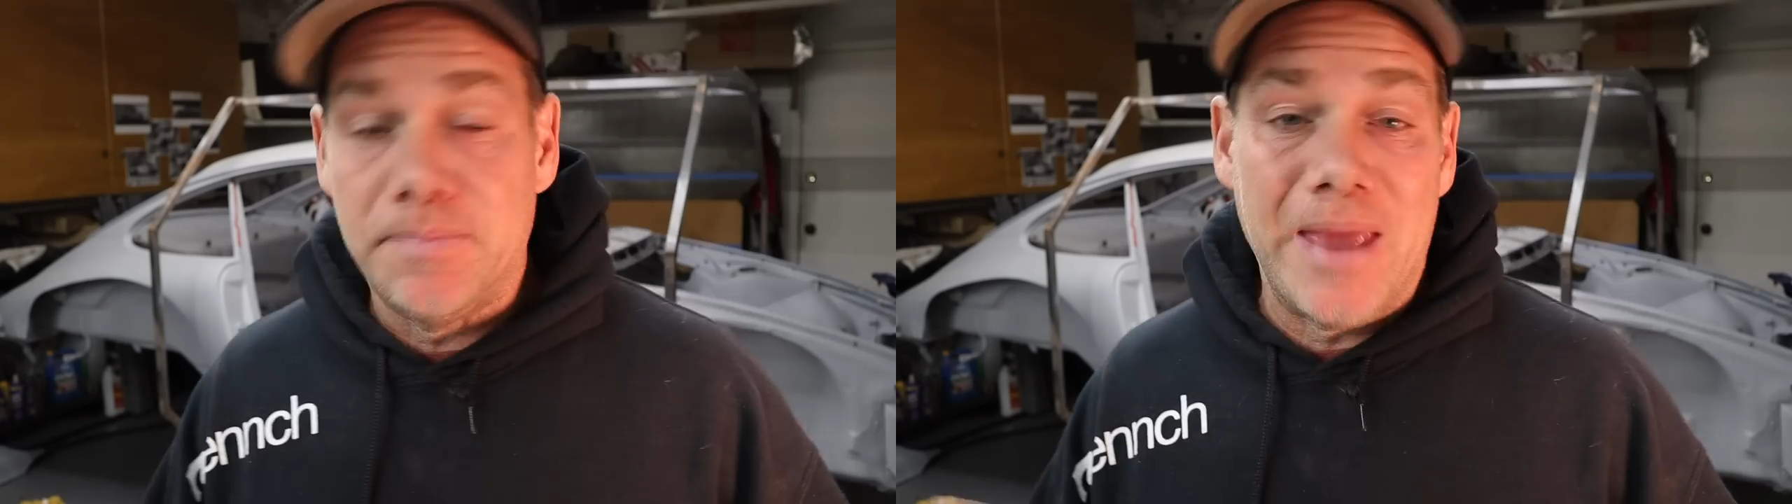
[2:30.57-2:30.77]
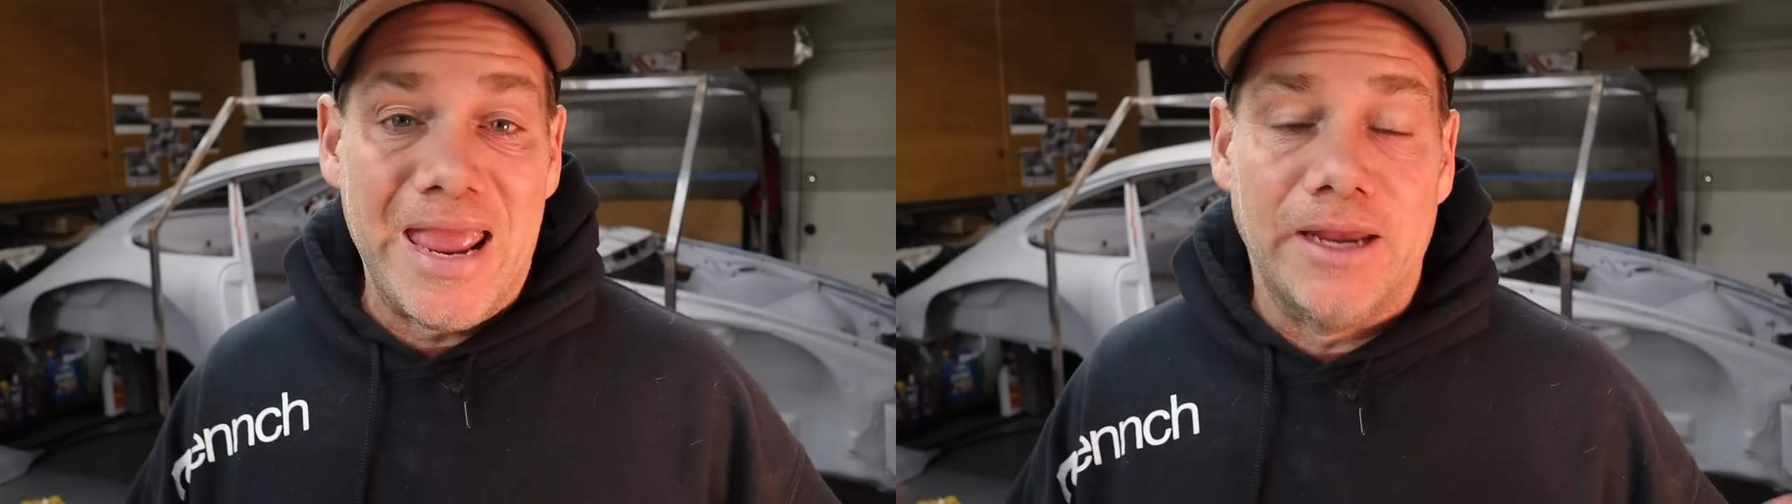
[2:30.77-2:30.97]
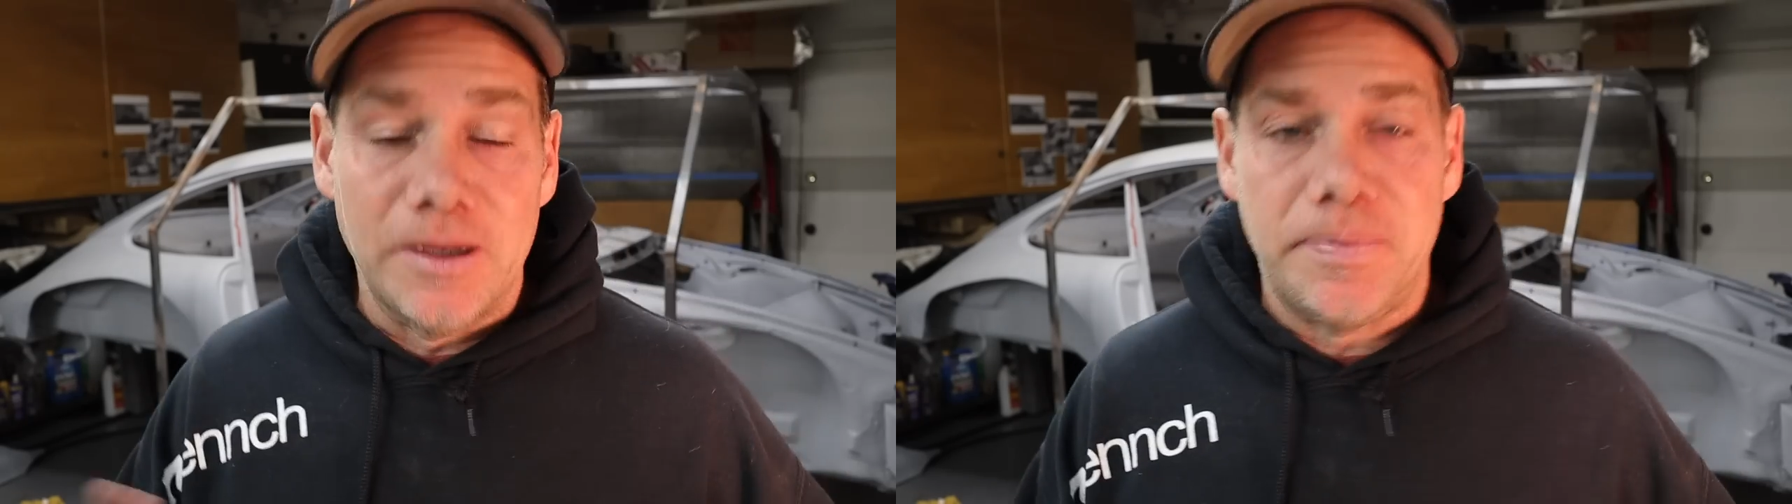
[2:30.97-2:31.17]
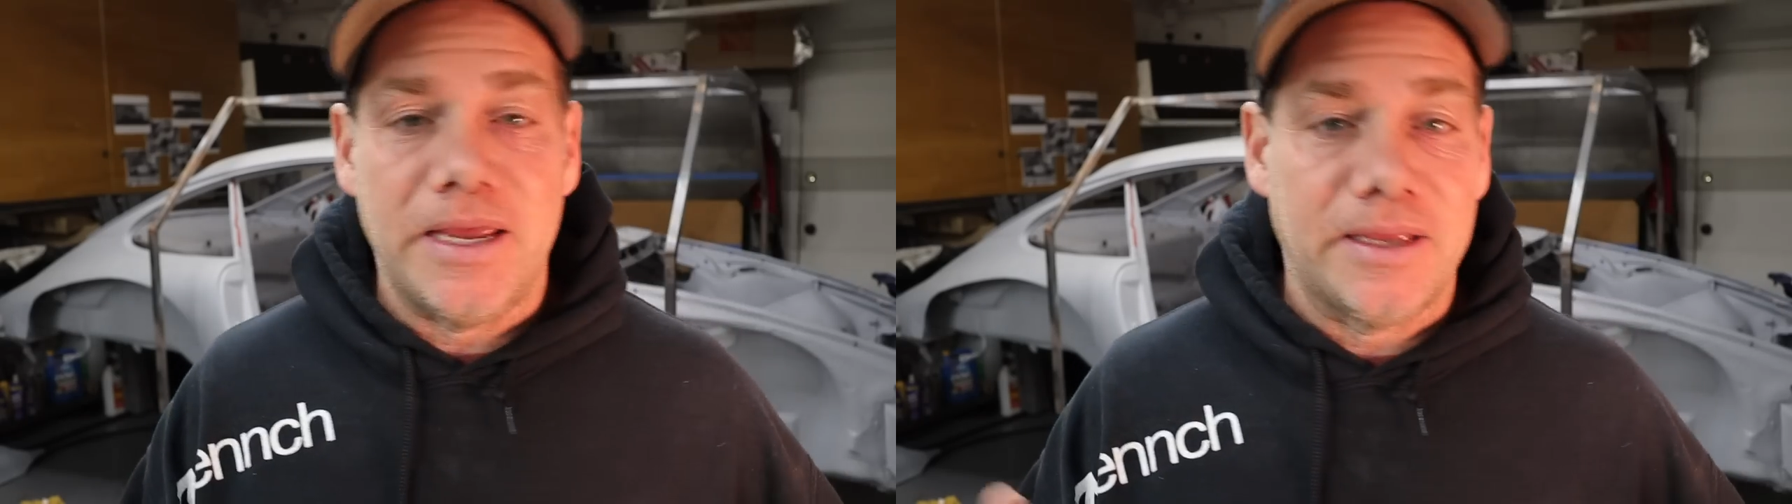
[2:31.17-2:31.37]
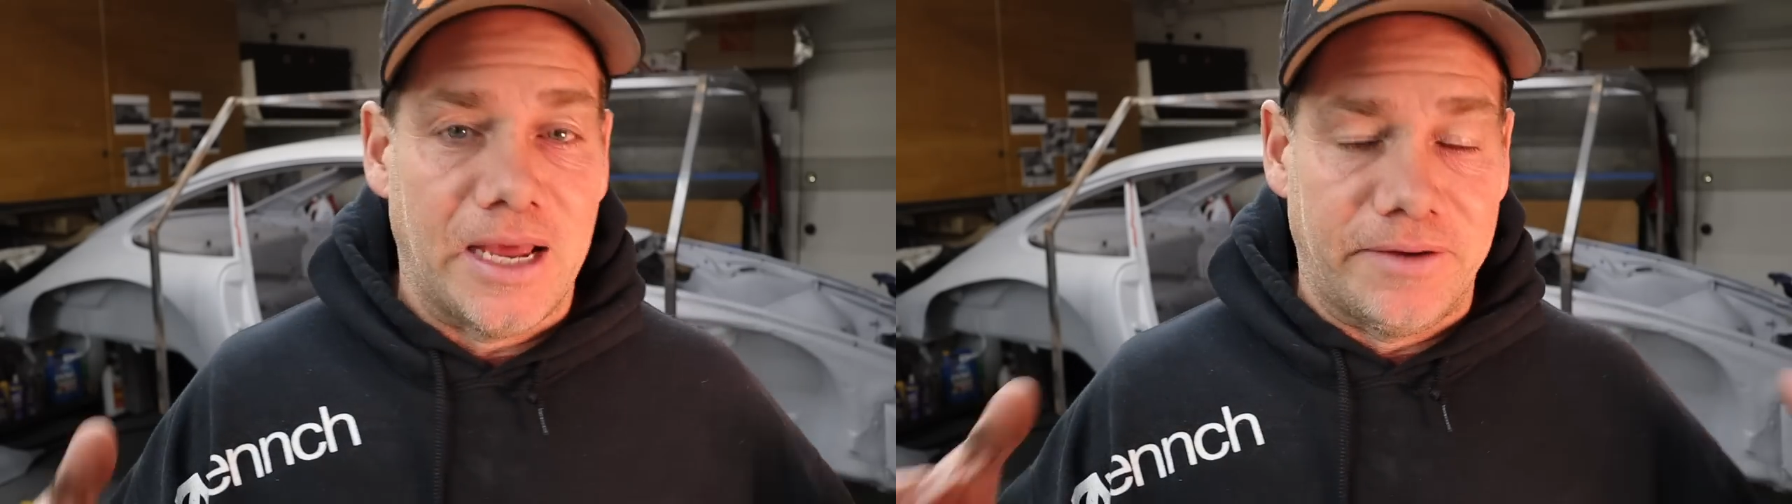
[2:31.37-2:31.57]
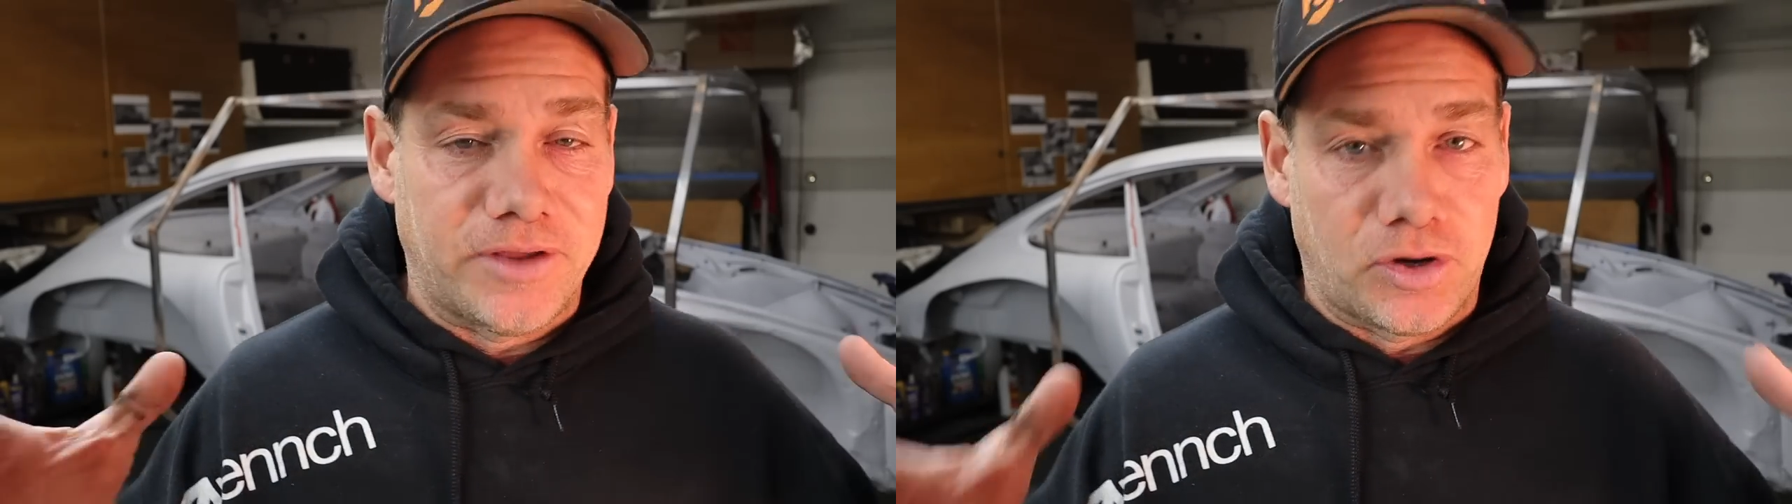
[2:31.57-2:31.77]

It may end up being kind of the